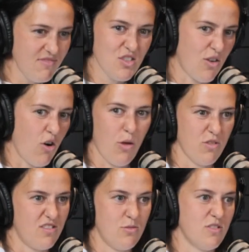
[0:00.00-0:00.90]
so all I
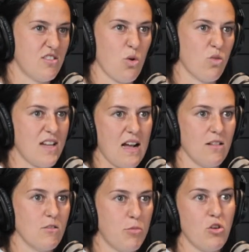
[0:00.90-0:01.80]
wanted to do was just go and tackle
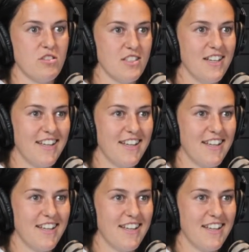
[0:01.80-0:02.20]
all the boys.